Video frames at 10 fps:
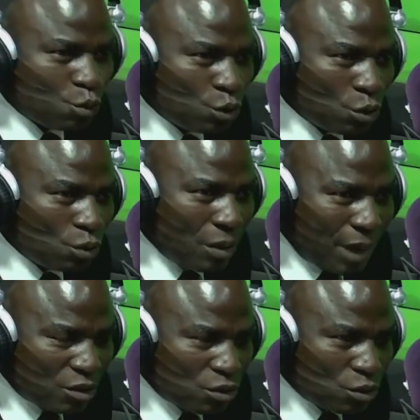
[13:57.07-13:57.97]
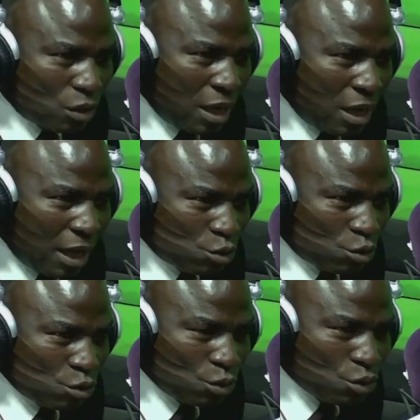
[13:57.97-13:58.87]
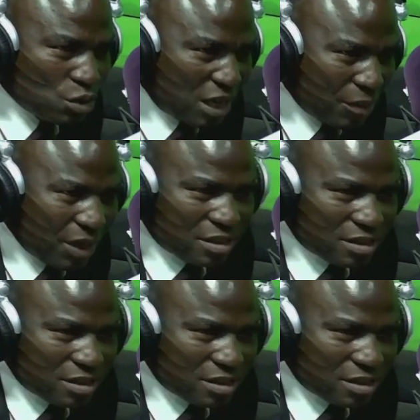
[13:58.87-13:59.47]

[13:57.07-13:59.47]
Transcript: don't know about uh, how to know use the chemicals.